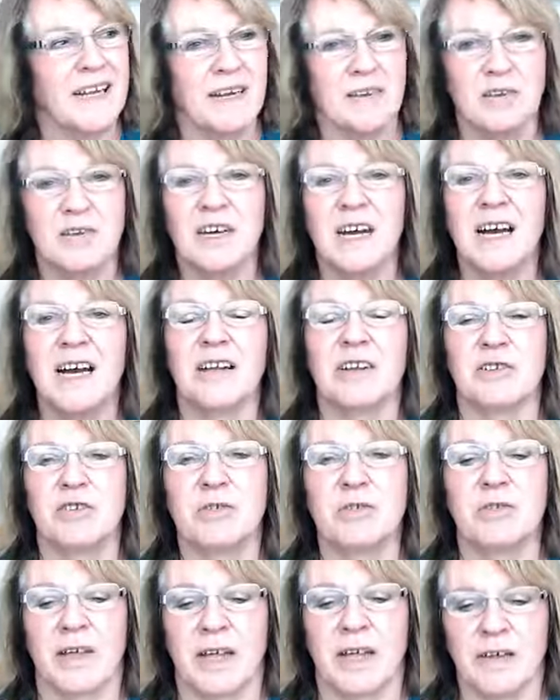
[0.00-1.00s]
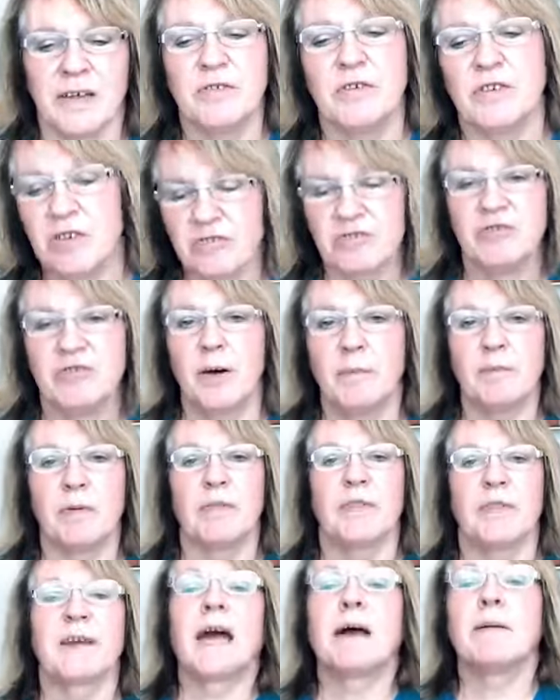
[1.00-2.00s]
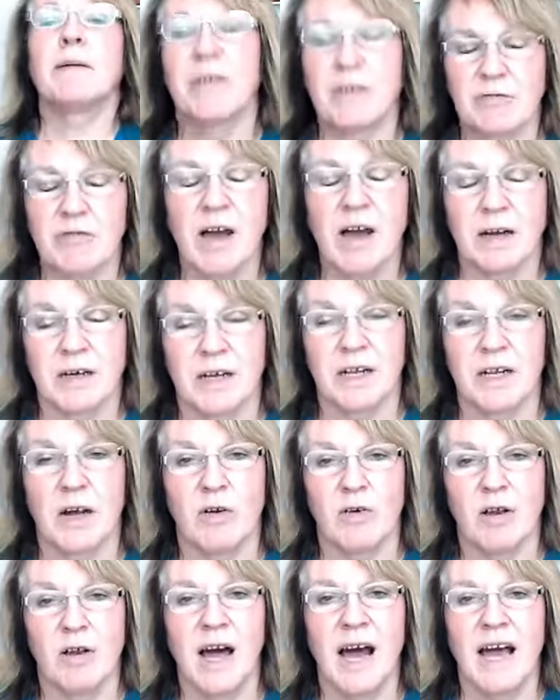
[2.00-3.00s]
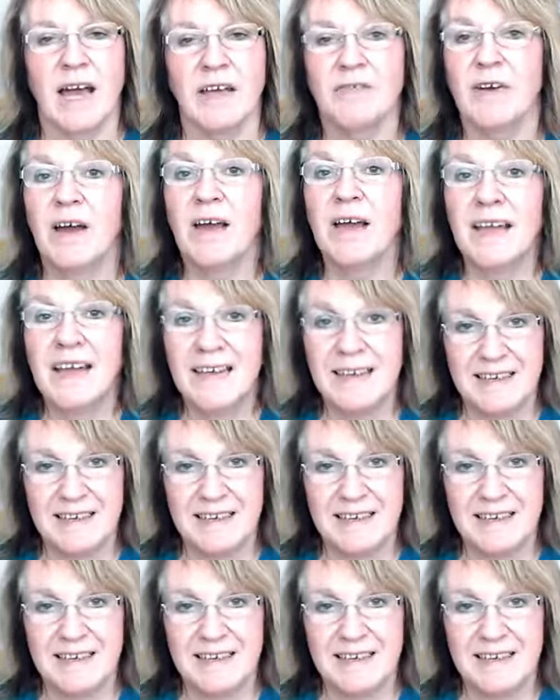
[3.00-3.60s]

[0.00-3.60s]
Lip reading: Now, you can't do that if you just jump on the camera and think, right, I'm going to go live.